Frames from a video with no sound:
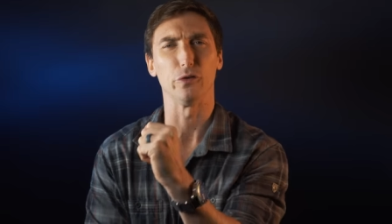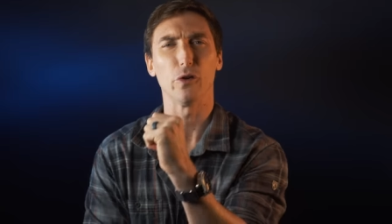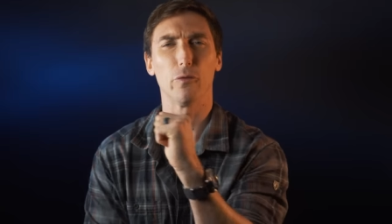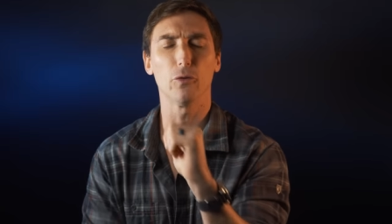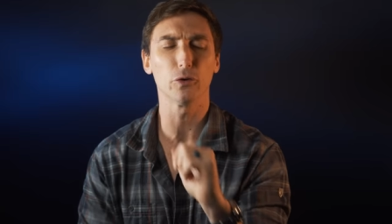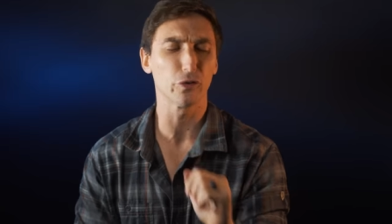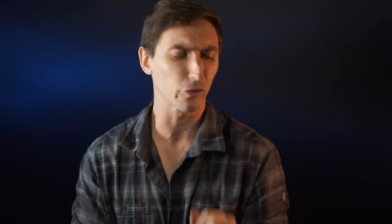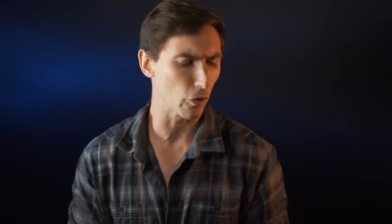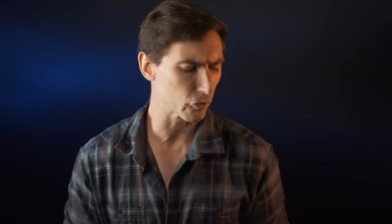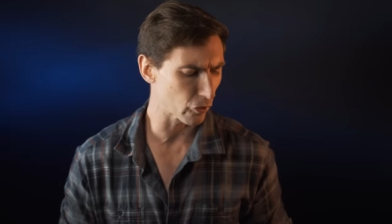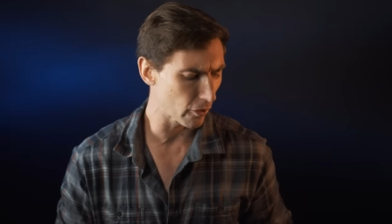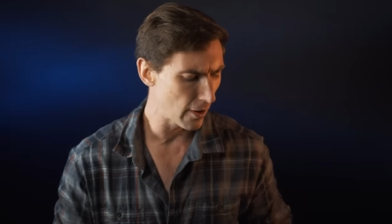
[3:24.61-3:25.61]
So full
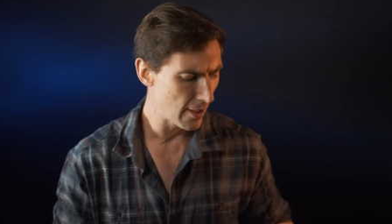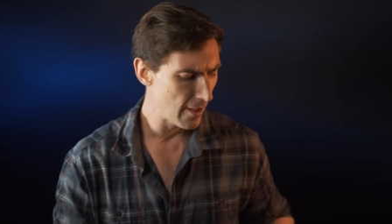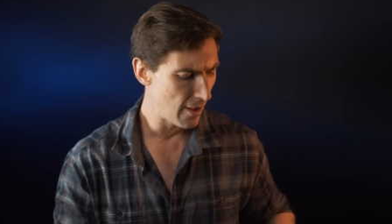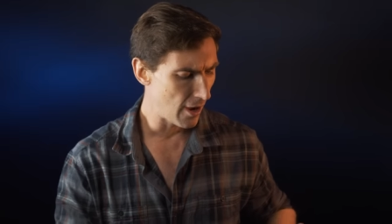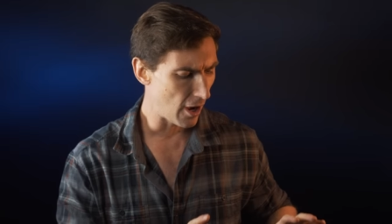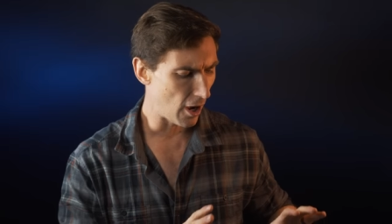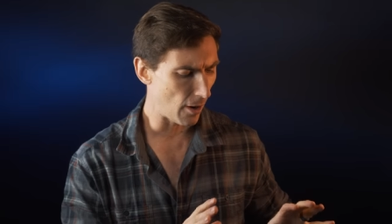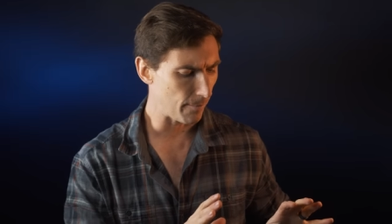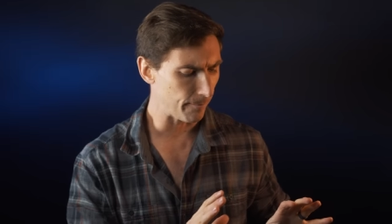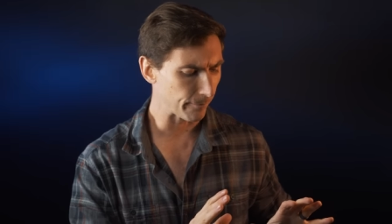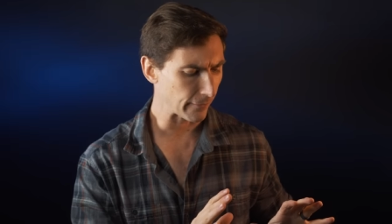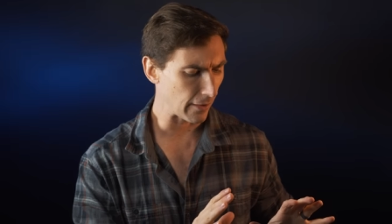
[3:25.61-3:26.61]
disclosure,
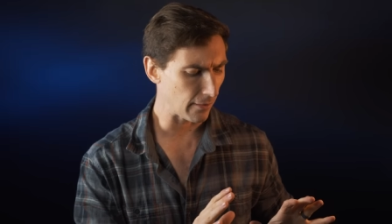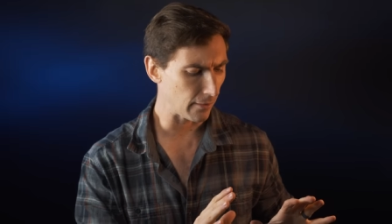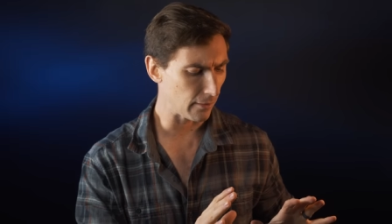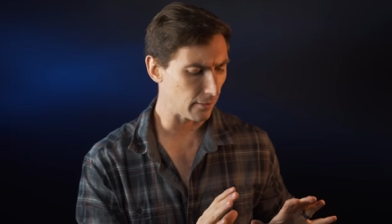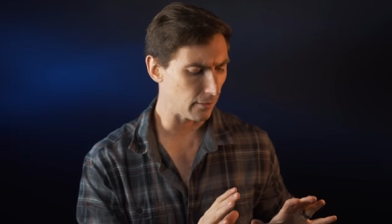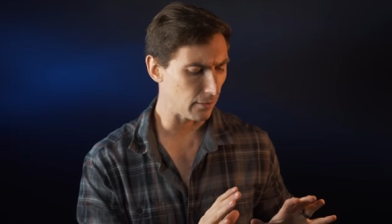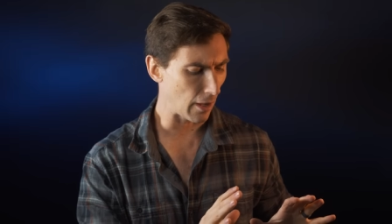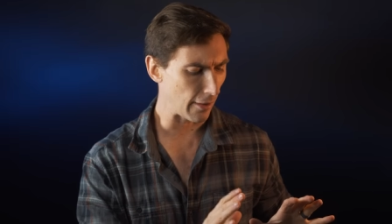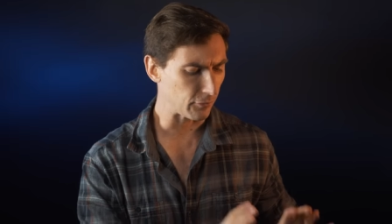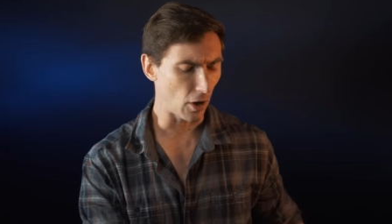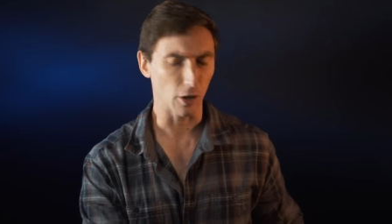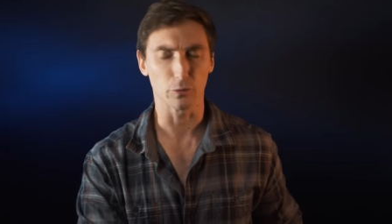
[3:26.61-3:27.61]
I've
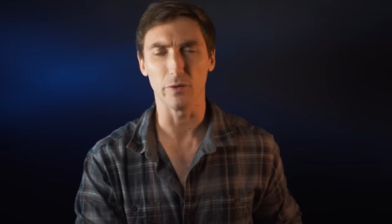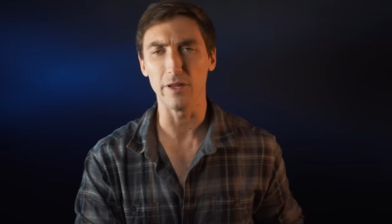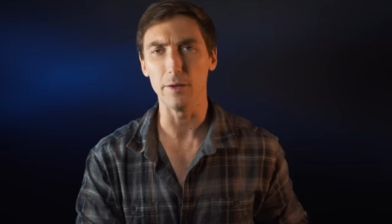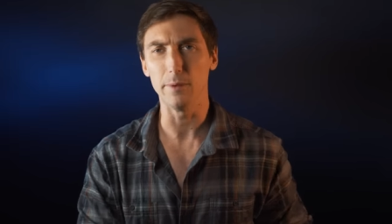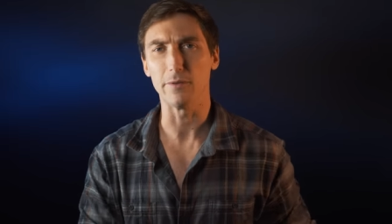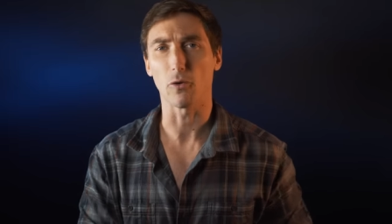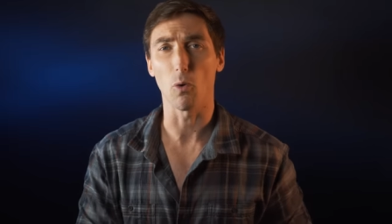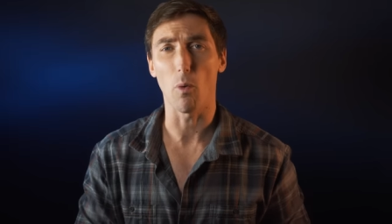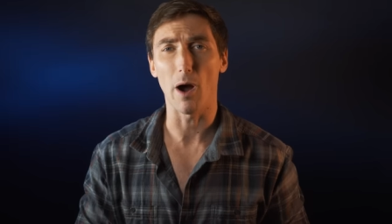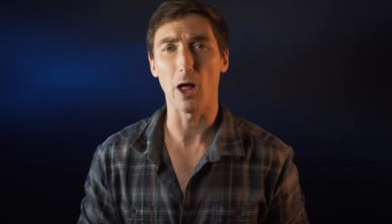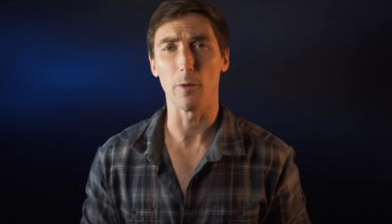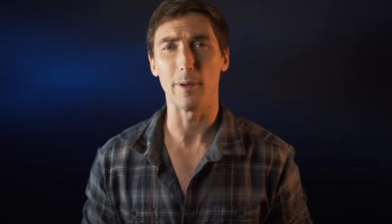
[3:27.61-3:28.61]
talked with IWI for a
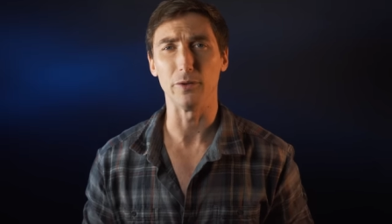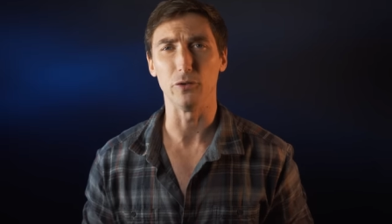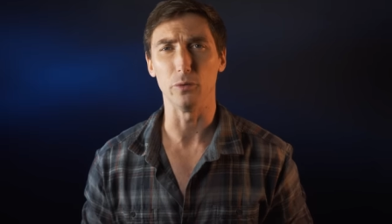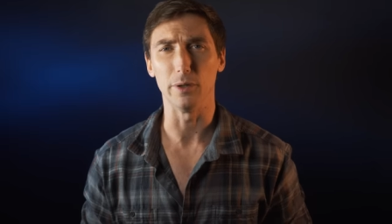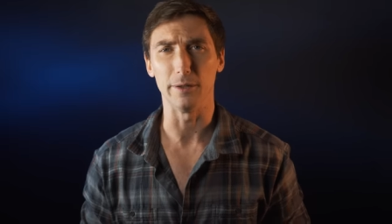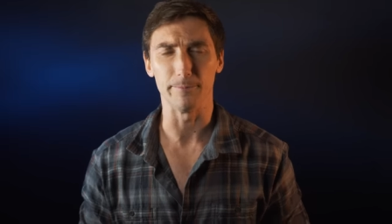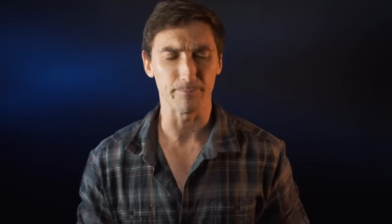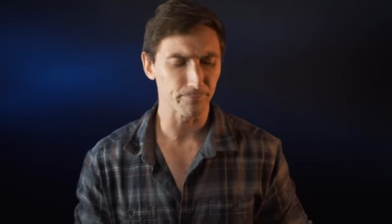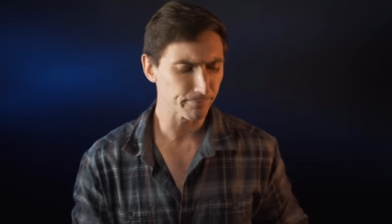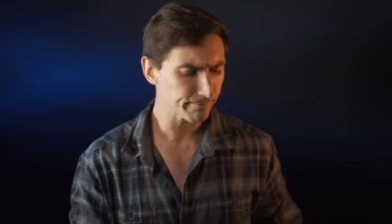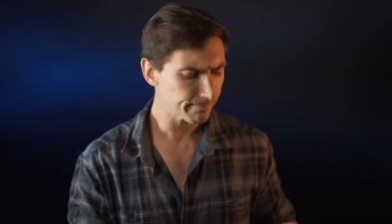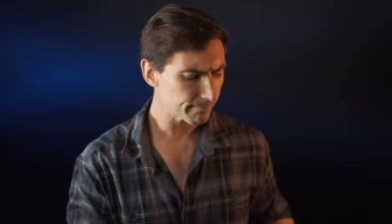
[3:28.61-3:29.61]
while about doing
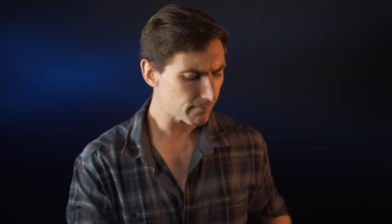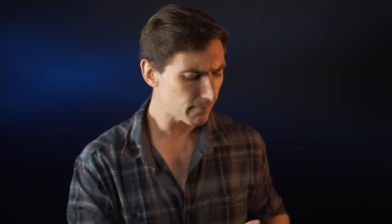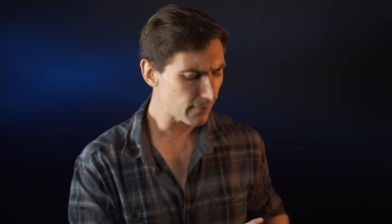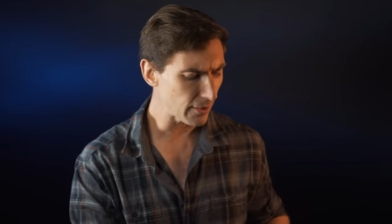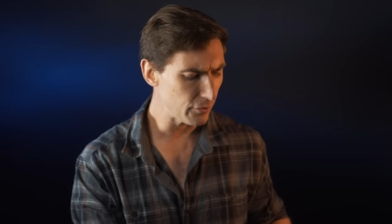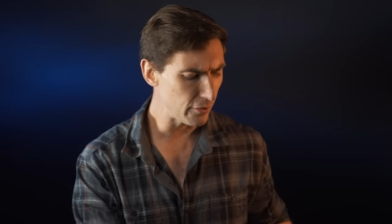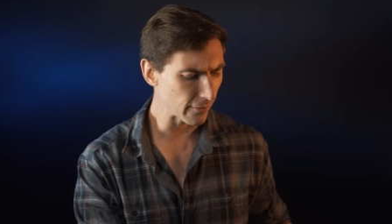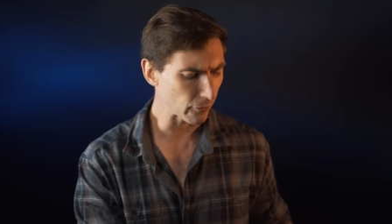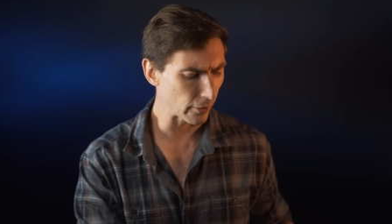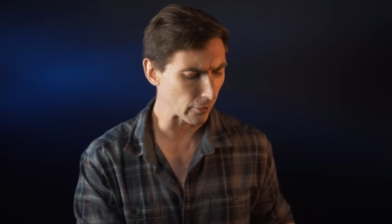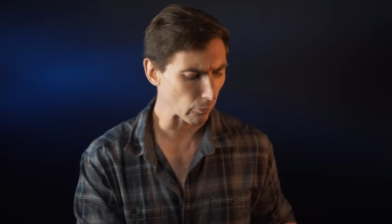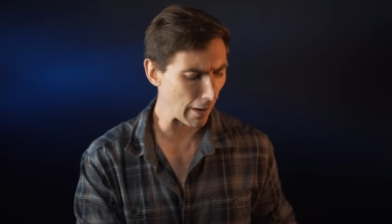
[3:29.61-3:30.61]

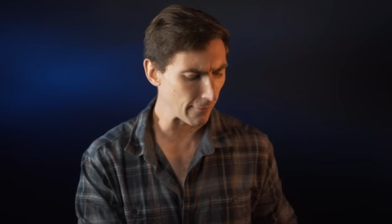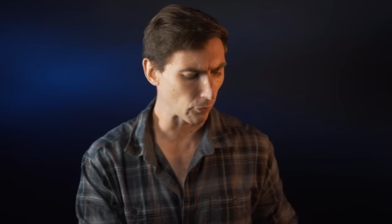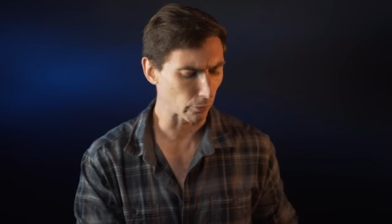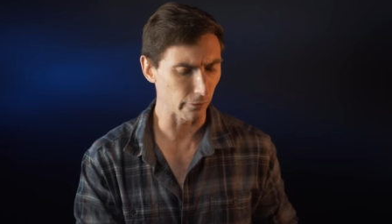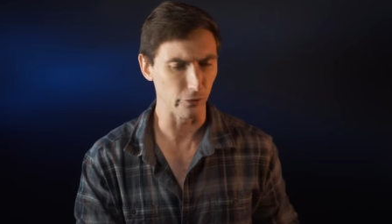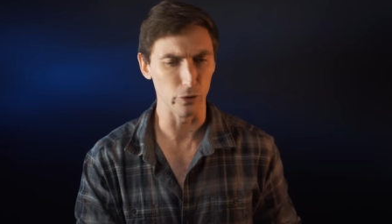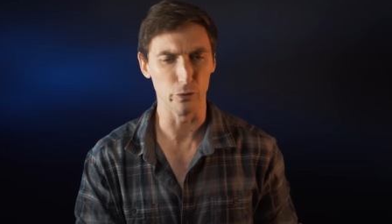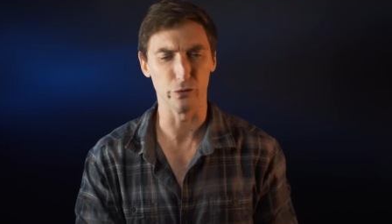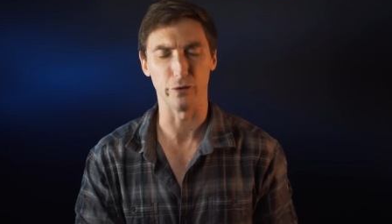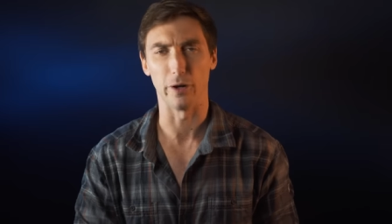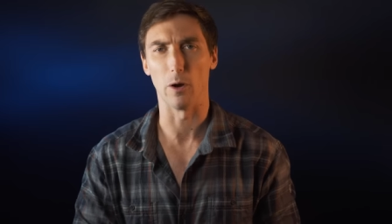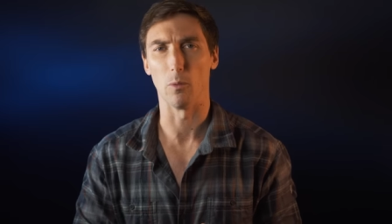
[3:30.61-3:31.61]
different rifle
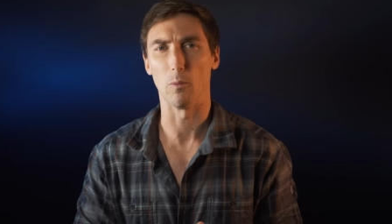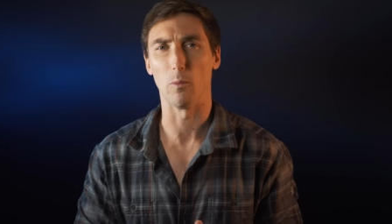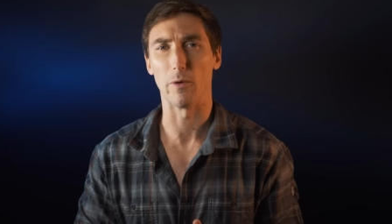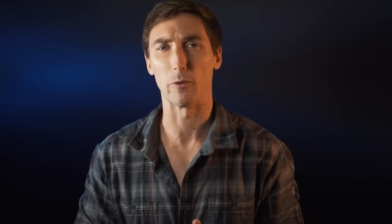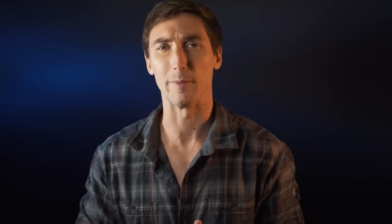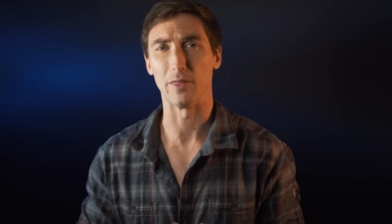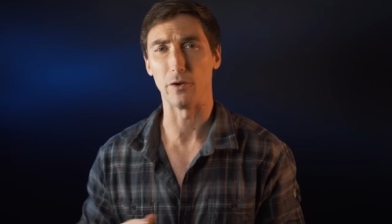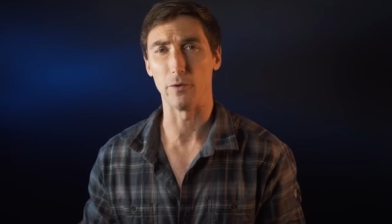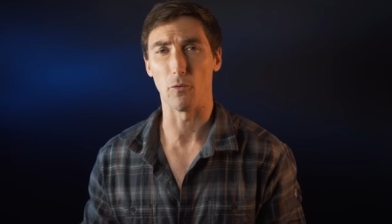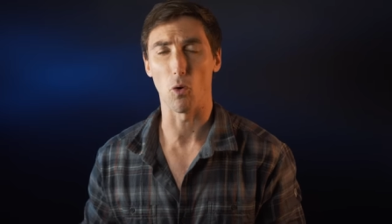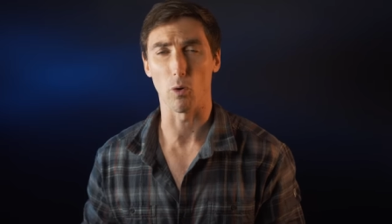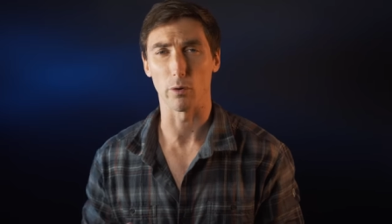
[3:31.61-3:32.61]
reviews, you know, whether it be the
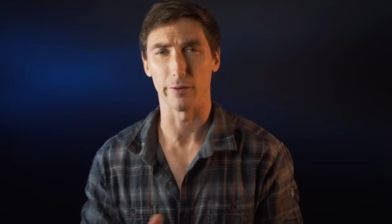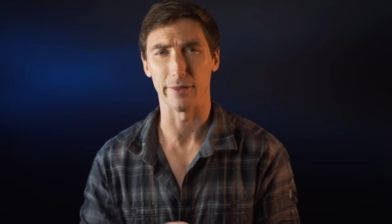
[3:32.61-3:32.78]
Tavor or